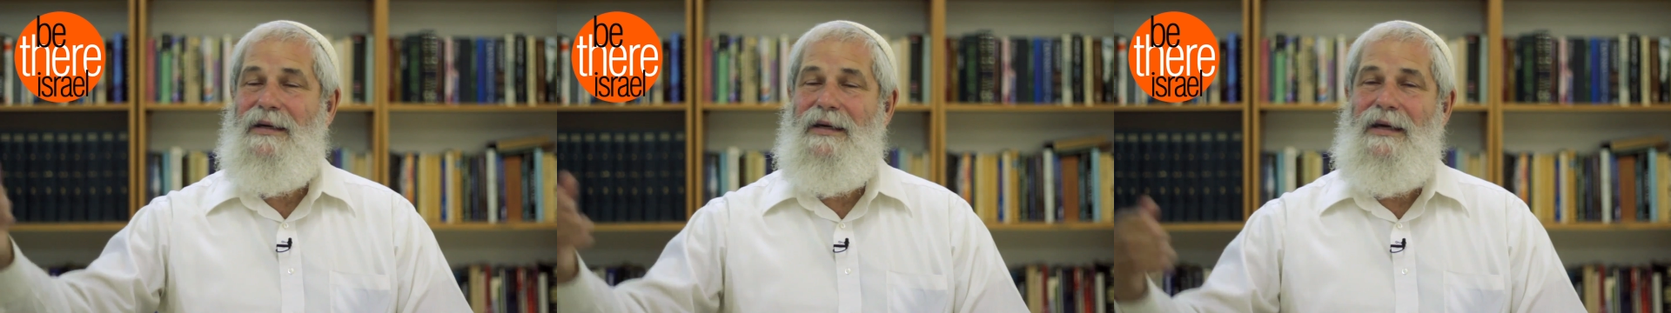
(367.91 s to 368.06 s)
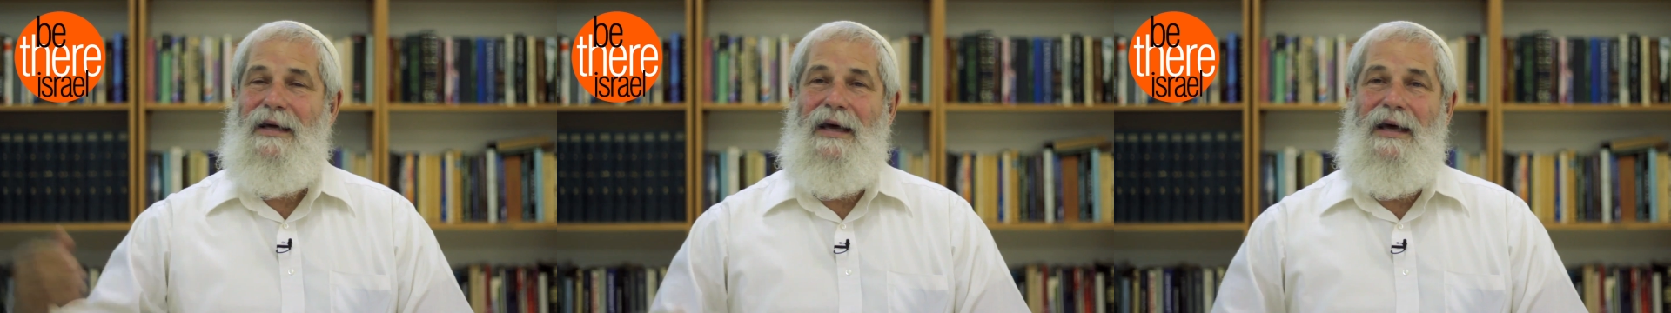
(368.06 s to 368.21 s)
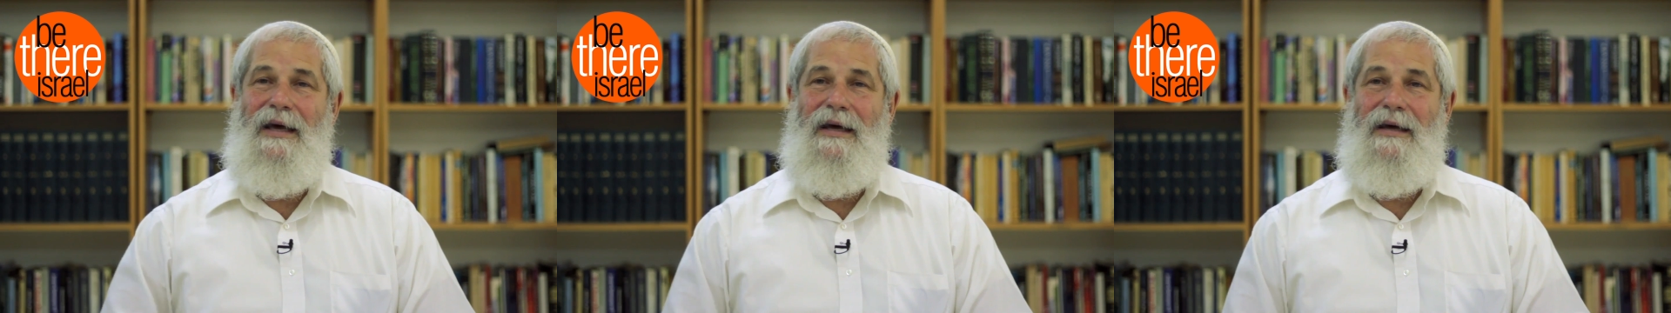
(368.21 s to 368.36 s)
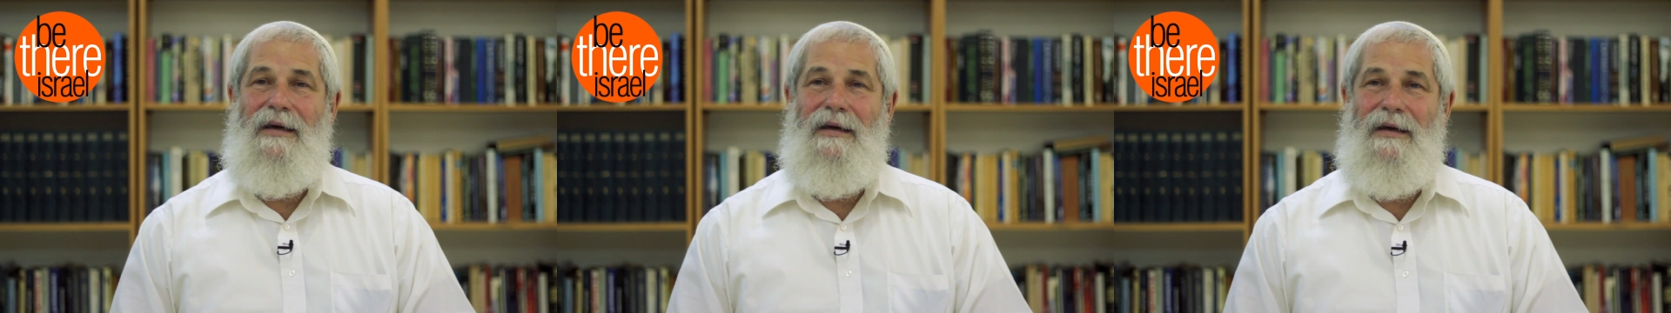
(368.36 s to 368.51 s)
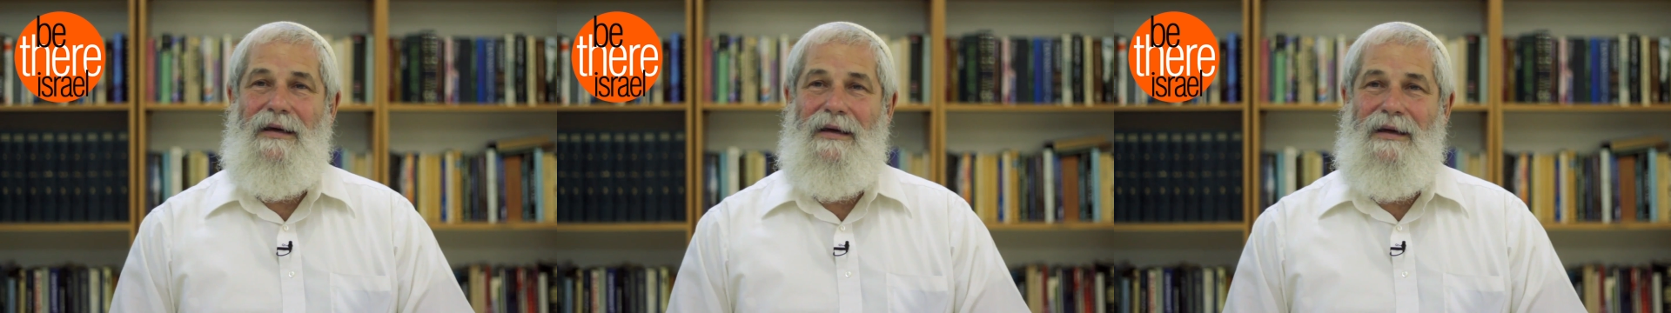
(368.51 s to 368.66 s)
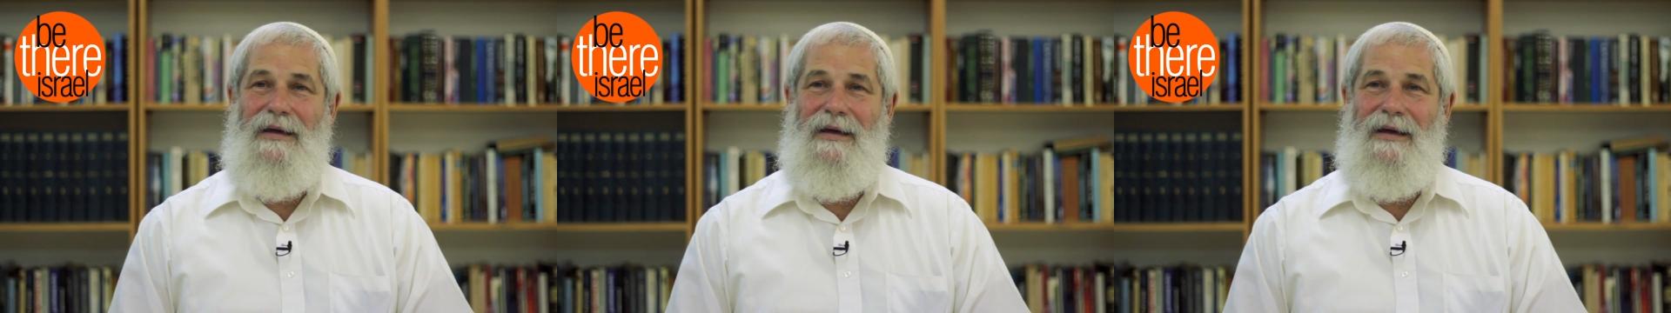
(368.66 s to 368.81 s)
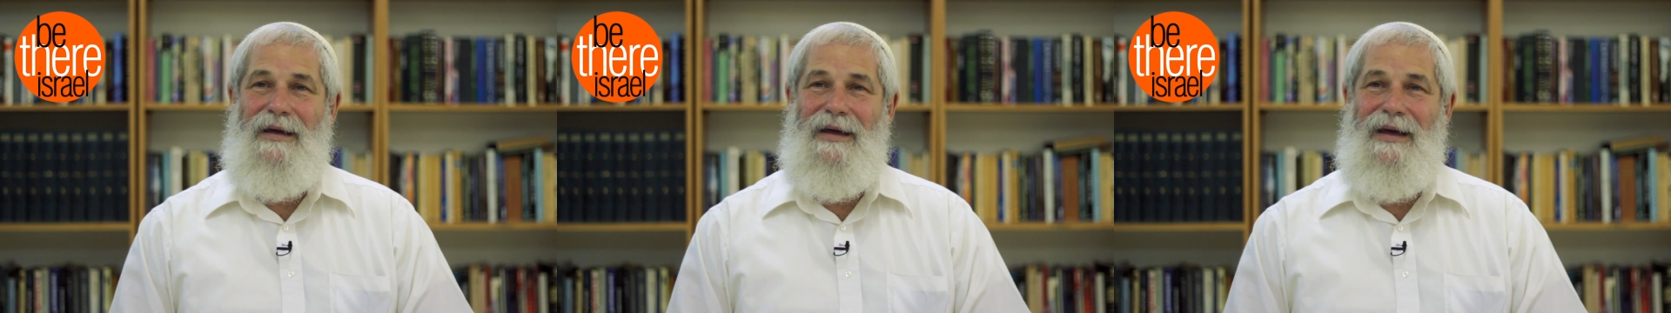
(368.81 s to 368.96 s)
king
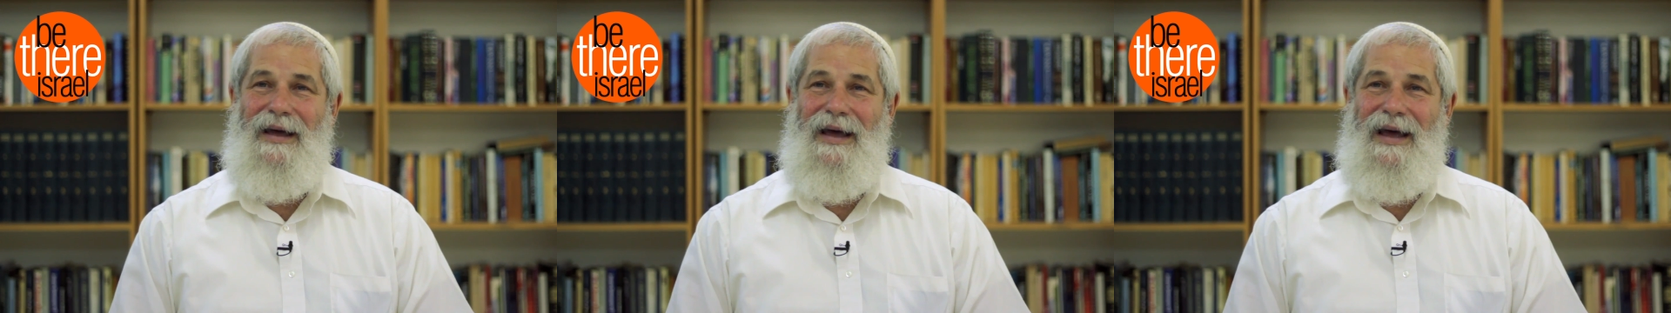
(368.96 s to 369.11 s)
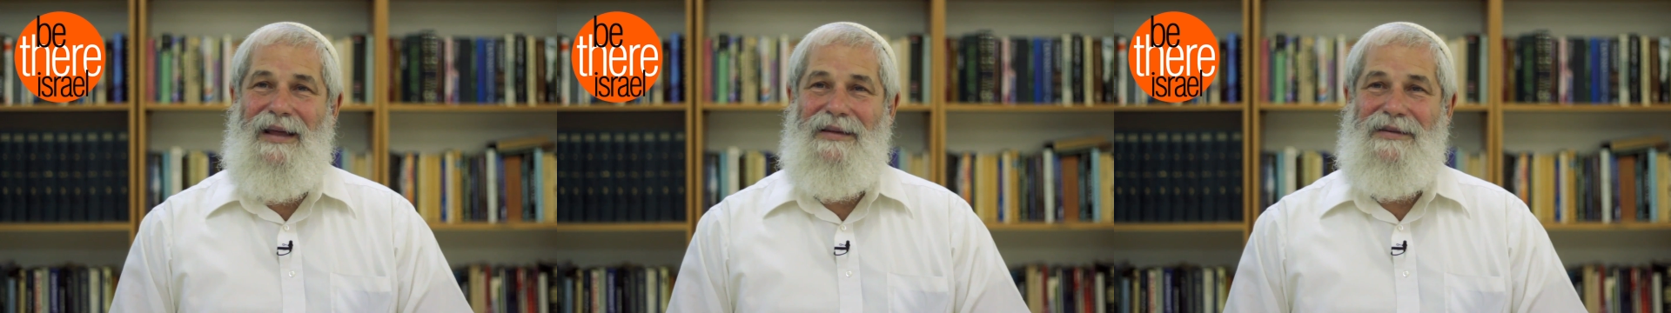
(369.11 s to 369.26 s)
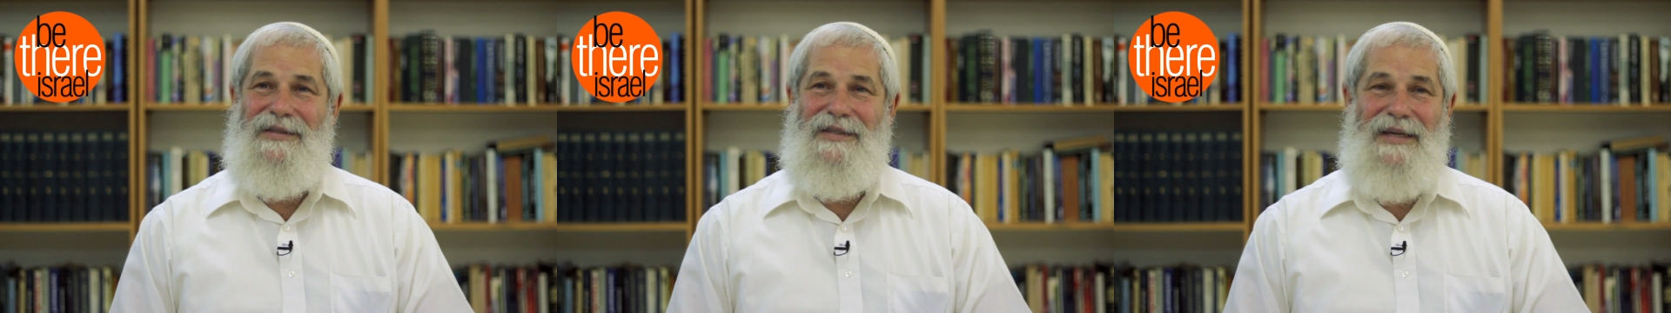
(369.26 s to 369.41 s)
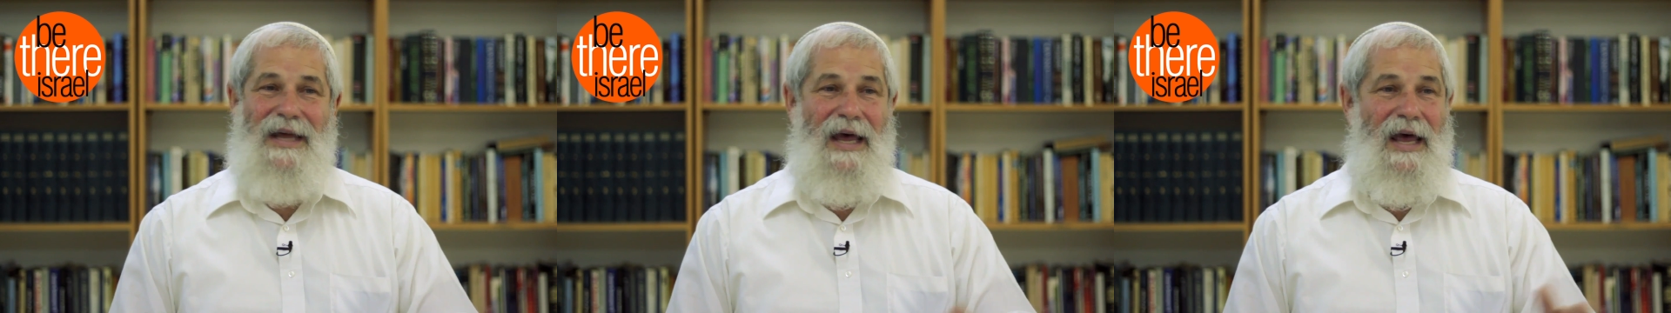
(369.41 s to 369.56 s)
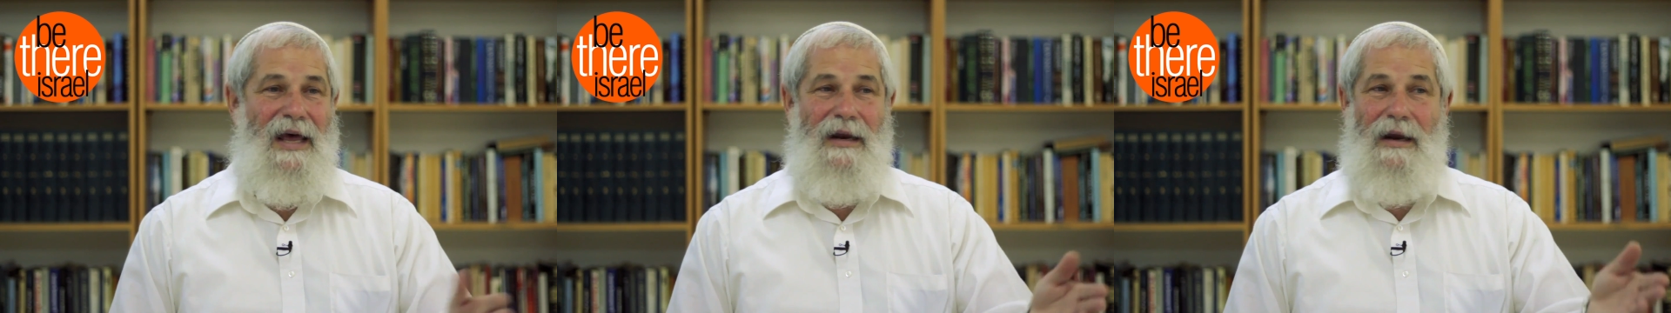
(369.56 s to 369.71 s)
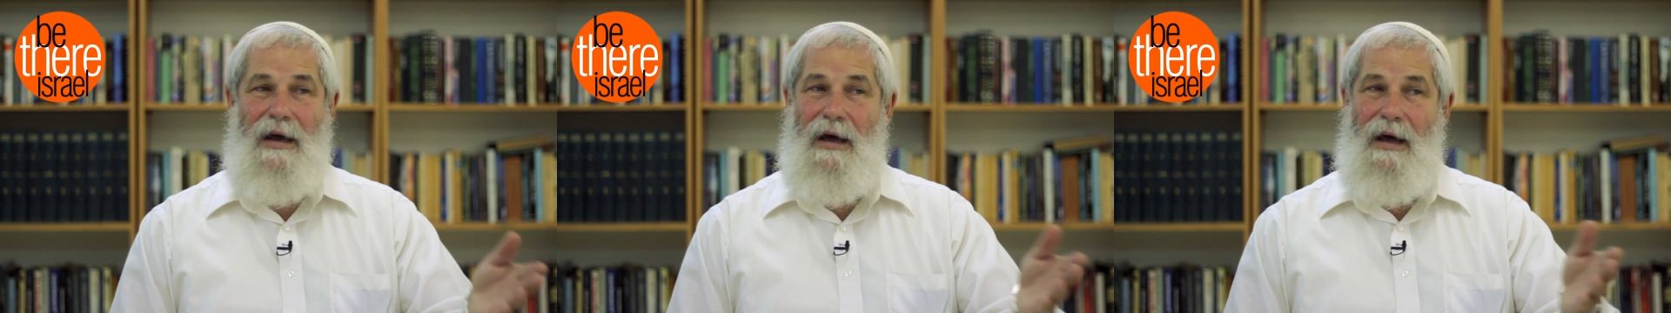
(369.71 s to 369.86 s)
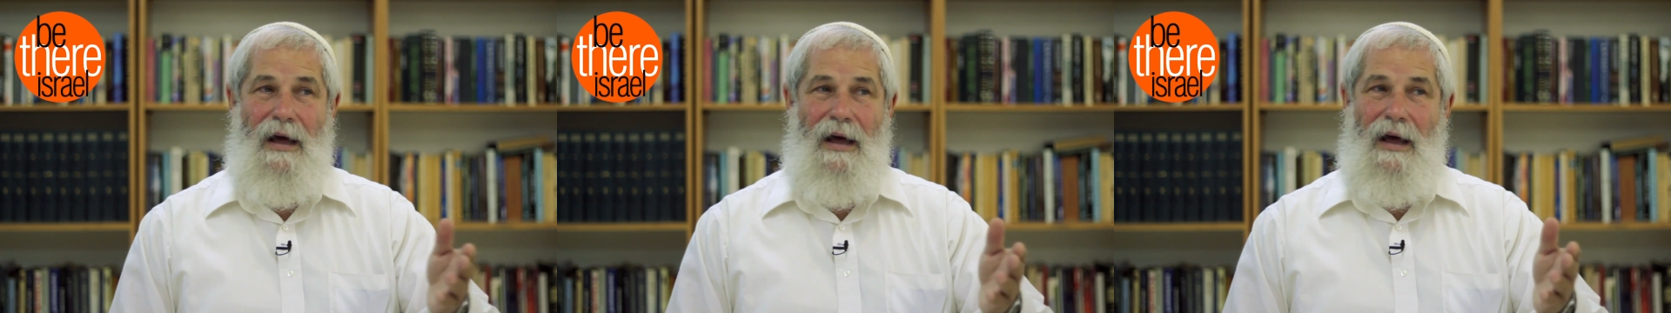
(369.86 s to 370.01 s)
and said,